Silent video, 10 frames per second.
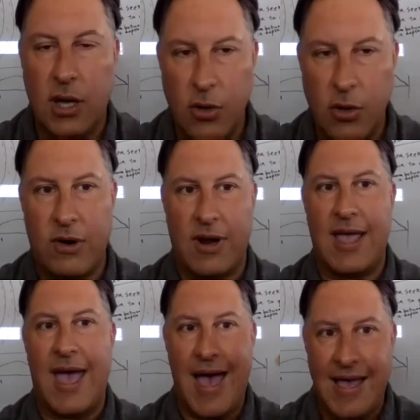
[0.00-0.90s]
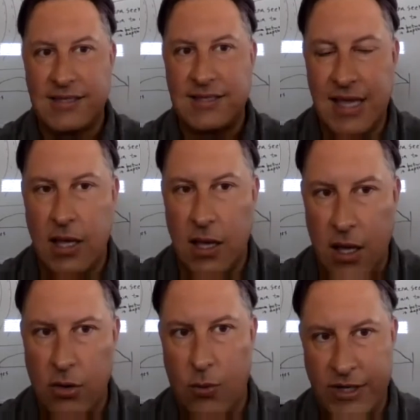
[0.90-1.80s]
a query, asking
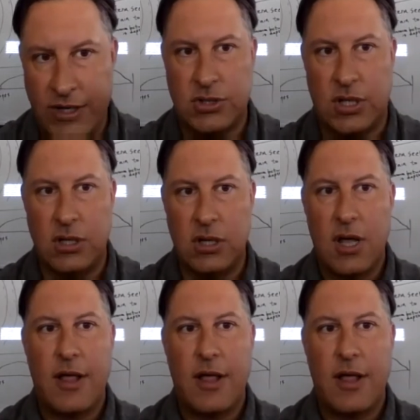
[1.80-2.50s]
a question,